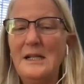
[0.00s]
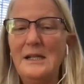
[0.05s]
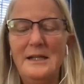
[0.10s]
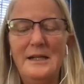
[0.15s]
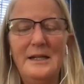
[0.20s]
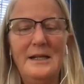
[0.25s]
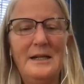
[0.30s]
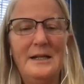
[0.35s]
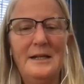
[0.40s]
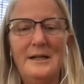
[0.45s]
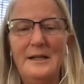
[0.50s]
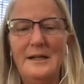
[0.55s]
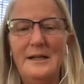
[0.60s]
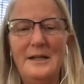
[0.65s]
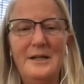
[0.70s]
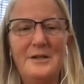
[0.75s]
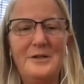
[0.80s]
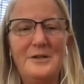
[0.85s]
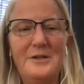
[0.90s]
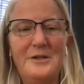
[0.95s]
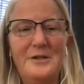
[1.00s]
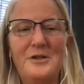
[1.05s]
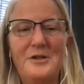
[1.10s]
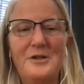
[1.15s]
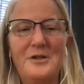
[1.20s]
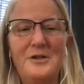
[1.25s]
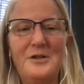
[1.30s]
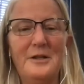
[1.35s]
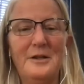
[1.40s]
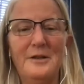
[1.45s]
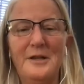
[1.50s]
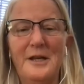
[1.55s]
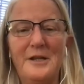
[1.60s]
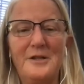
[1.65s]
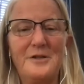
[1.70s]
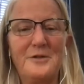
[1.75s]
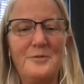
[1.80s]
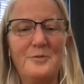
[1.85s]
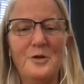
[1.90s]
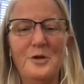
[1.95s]
Yeah. And that's just, and
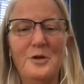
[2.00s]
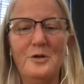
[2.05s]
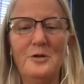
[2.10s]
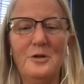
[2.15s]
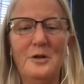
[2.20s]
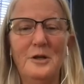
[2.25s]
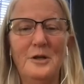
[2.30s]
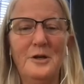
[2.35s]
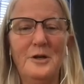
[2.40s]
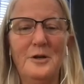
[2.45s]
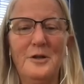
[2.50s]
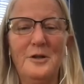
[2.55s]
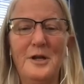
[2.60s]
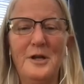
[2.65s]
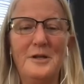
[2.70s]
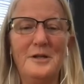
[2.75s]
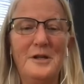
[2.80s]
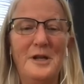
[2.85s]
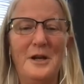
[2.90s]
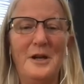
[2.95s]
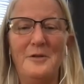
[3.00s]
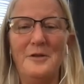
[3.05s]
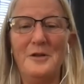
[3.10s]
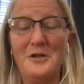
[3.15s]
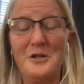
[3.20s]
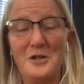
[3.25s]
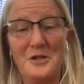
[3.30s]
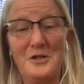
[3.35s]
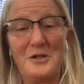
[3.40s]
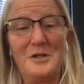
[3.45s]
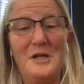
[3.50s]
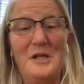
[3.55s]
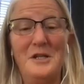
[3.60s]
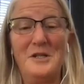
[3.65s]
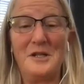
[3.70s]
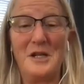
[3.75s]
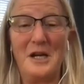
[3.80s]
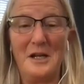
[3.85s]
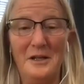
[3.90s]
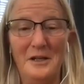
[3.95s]
that's real clear that, you know, it's just,
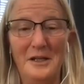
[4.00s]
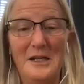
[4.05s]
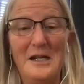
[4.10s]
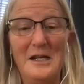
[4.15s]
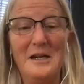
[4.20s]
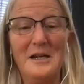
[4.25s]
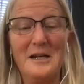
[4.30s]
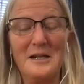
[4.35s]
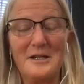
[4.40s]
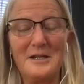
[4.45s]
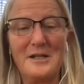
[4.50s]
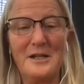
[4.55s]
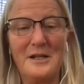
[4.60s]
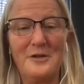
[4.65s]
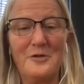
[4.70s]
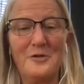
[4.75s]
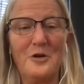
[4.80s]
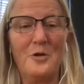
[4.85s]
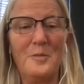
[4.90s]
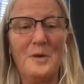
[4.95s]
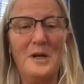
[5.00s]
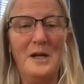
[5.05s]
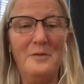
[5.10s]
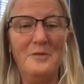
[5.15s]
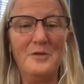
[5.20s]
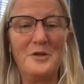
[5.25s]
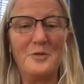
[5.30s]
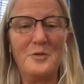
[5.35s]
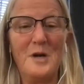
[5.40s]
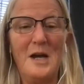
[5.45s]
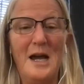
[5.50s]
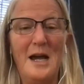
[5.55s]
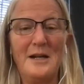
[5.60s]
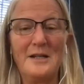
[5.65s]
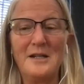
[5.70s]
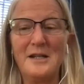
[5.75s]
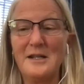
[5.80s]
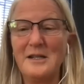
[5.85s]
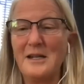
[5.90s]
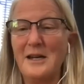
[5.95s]
he's got leaky gut syndrome and he was
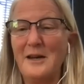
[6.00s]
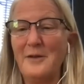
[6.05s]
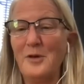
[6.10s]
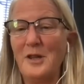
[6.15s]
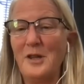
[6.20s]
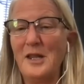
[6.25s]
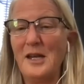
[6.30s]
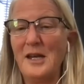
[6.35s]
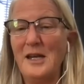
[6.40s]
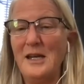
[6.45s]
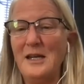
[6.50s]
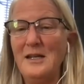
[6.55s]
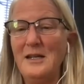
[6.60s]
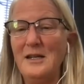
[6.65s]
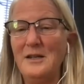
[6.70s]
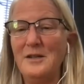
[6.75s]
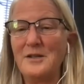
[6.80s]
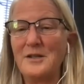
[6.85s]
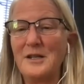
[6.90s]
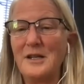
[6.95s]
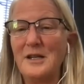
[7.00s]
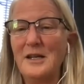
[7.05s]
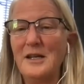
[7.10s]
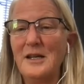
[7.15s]
reacting to everything he eats.